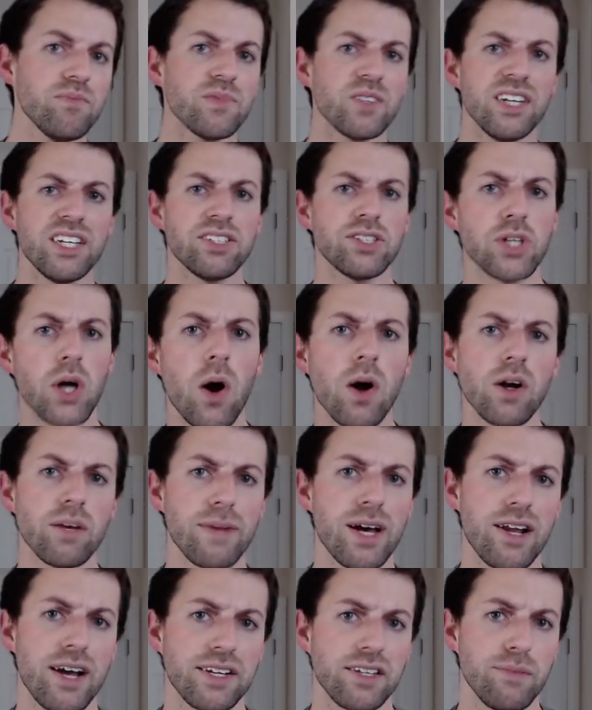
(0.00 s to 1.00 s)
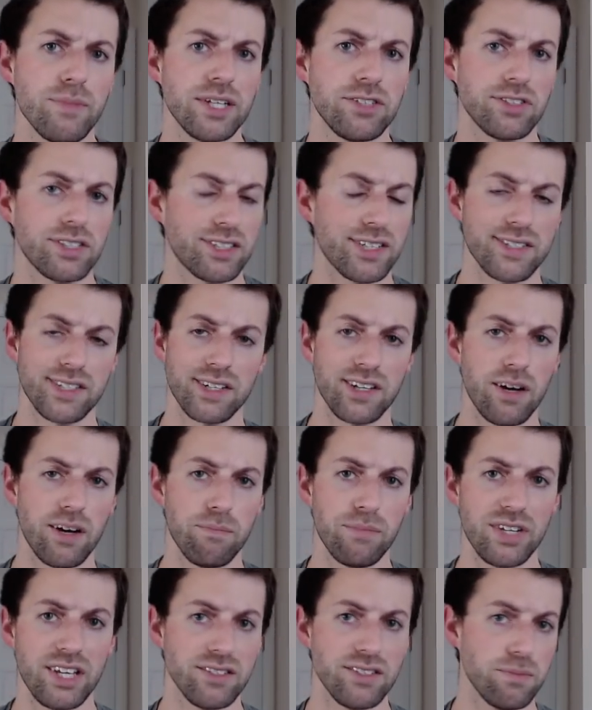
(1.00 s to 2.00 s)
is talk about Acumentrics as a
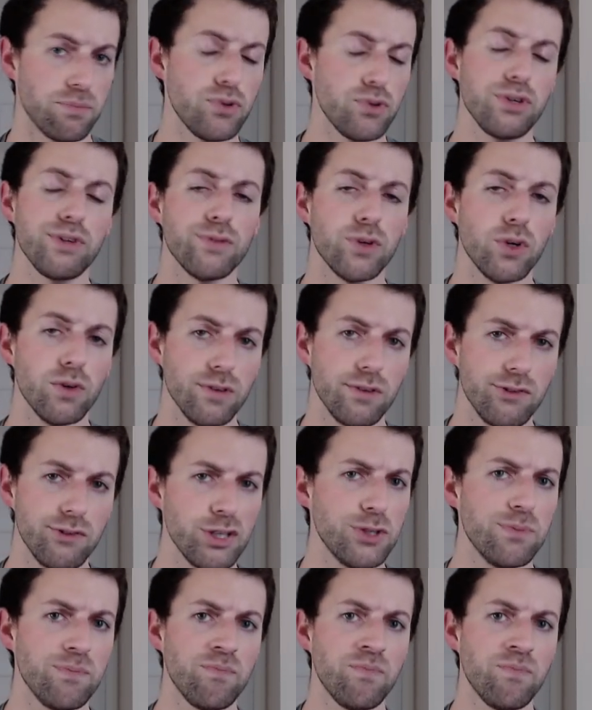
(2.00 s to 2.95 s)
company as a brief overview.